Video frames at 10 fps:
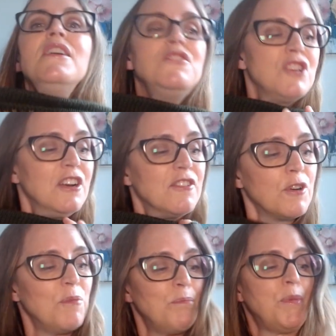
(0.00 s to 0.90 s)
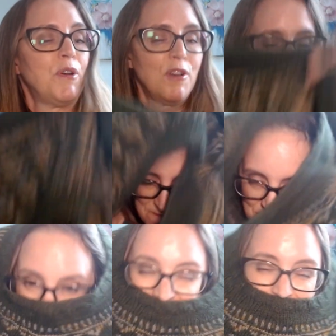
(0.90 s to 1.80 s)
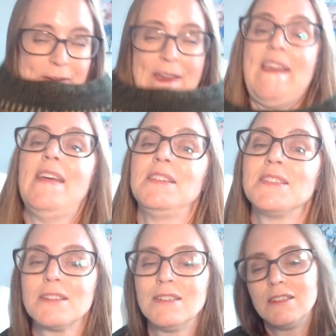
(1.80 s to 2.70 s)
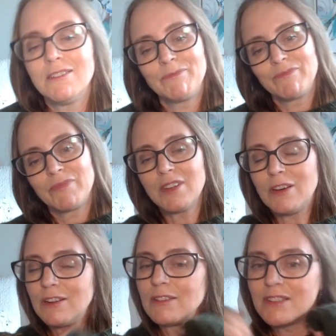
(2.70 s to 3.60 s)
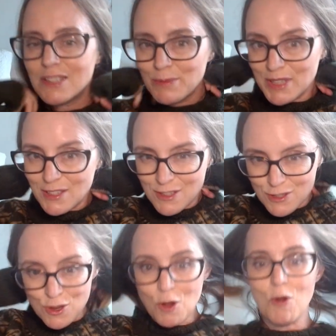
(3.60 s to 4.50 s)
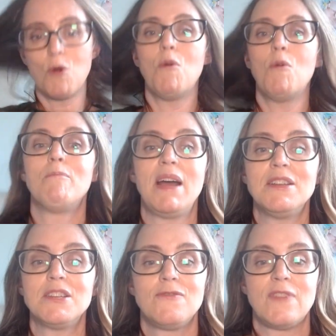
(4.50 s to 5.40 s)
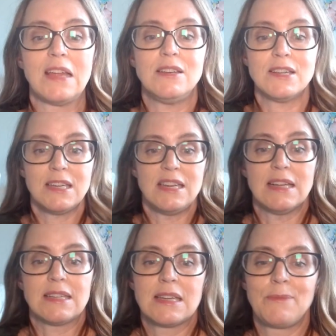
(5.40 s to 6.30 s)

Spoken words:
Jennifer Berg. And this was so much fun to knit.